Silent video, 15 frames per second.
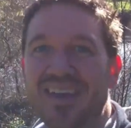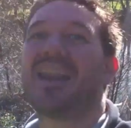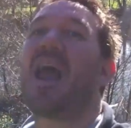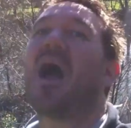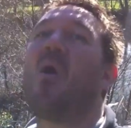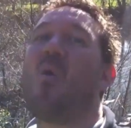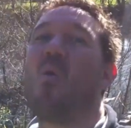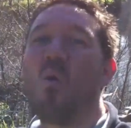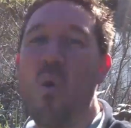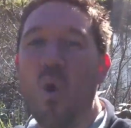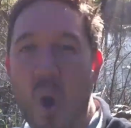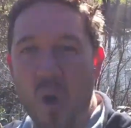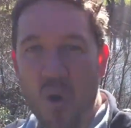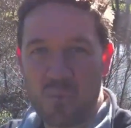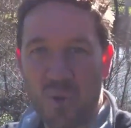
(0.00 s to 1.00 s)
in our
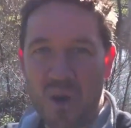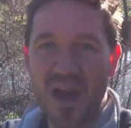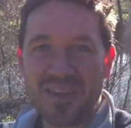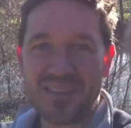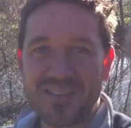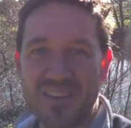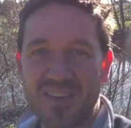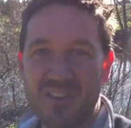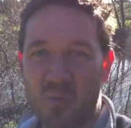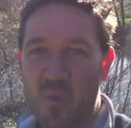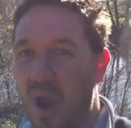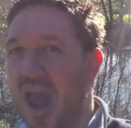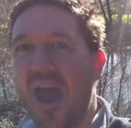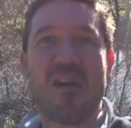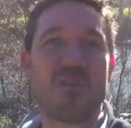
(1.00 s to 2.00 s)
workplaces,
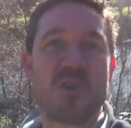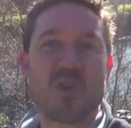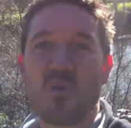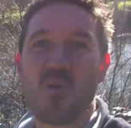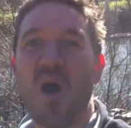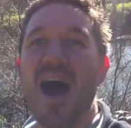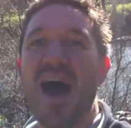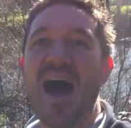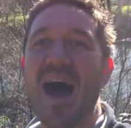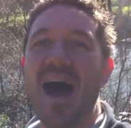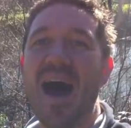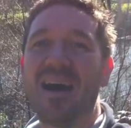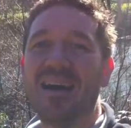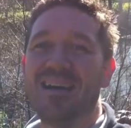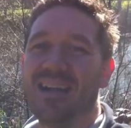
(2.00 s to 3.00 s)
wherever you
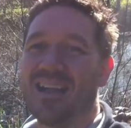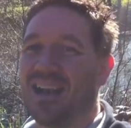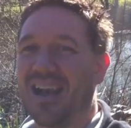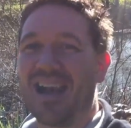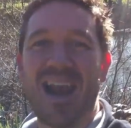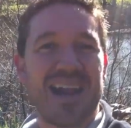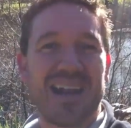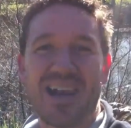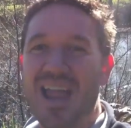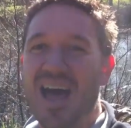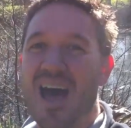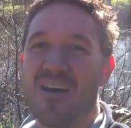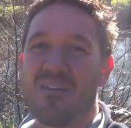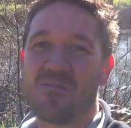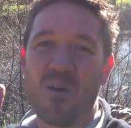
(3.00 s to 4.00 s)
are, let
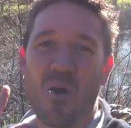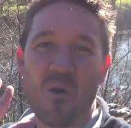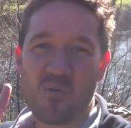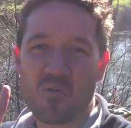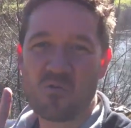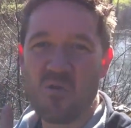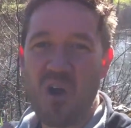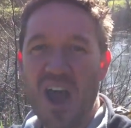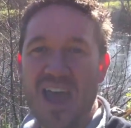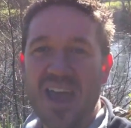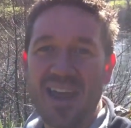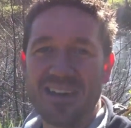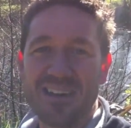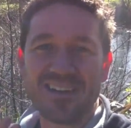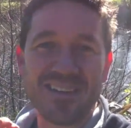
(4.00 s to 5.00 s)
love
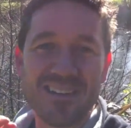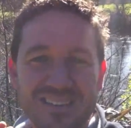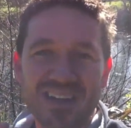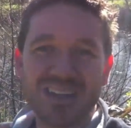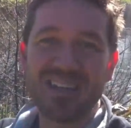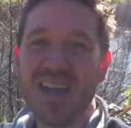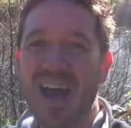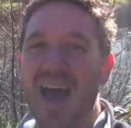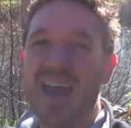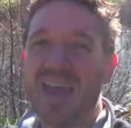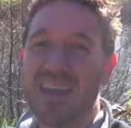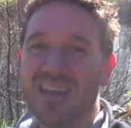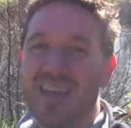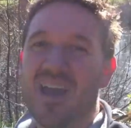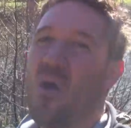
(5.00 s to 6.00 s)
reign
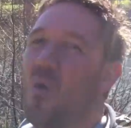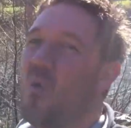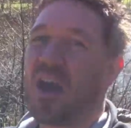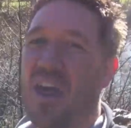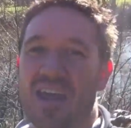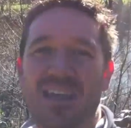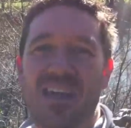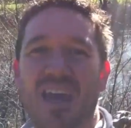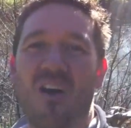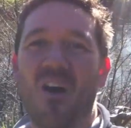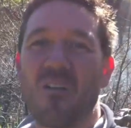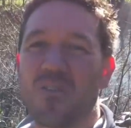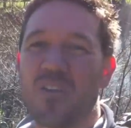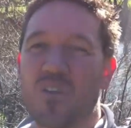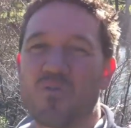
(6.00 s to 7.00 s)
today. We're going to
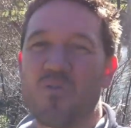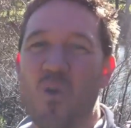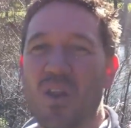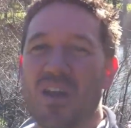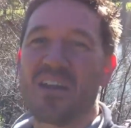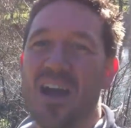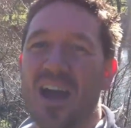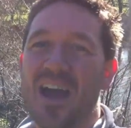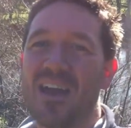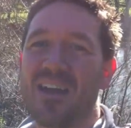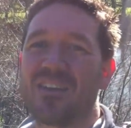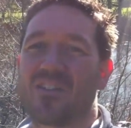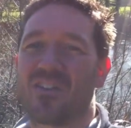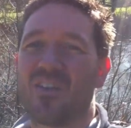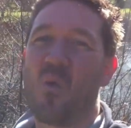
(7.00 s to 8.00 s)
kick off this 40
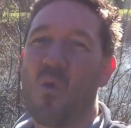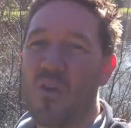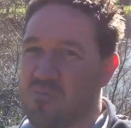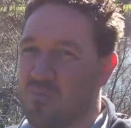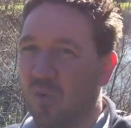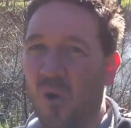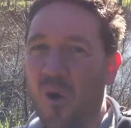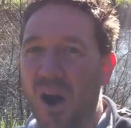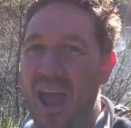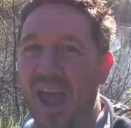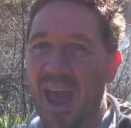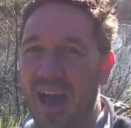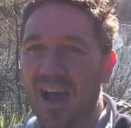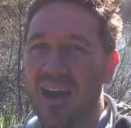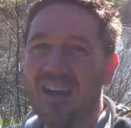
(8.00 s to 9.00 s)
days with
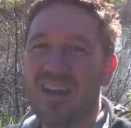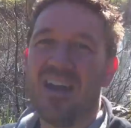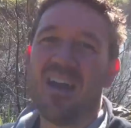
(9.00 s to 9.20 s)
prayer.